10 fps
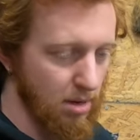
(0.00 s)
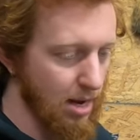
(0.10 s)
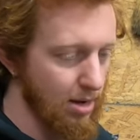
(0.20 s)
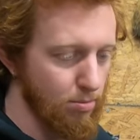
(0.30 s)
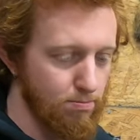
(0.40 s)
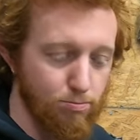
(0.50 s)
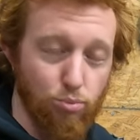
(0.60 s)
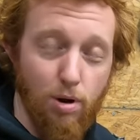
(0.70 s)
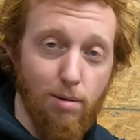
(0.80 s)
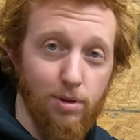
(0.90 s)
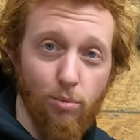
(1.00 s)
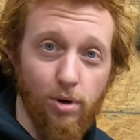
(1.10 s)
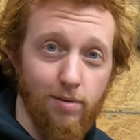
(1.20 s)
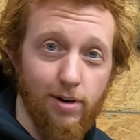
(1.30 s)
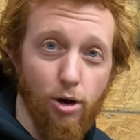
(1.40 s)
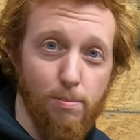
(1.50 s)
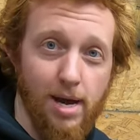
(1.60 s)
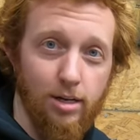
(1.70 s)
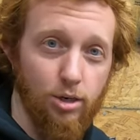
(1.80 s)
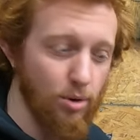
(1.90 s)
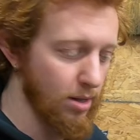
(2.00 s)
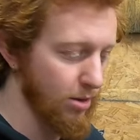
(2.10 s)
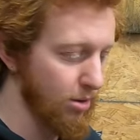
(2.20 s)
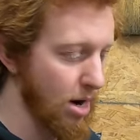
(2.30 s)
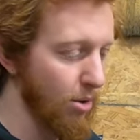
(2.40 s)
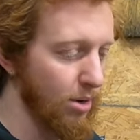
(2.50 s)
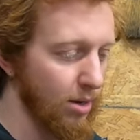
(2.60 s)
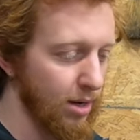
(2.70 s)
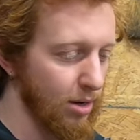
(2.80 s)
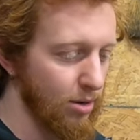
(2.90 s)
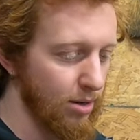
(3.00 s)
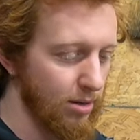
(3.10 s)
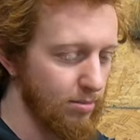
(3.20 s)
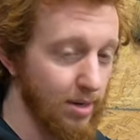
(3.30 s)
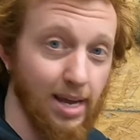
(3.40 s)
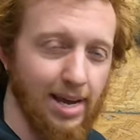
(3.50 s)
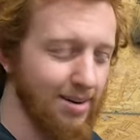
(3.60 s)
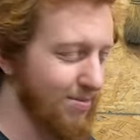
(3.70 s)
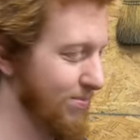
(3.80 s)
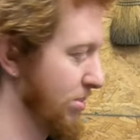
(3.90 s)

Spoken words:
I probably will never go back to another auto darkening hood again.